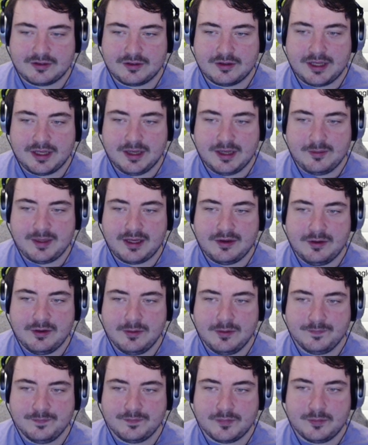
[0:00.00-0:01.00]
So here we
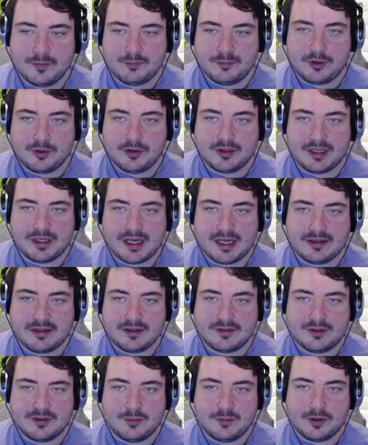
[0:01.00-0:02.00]
go, Broad and
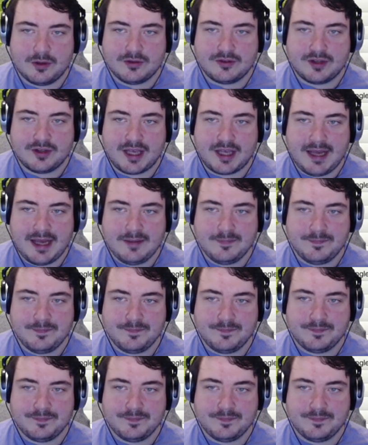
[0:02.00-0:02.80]
Anderson once again,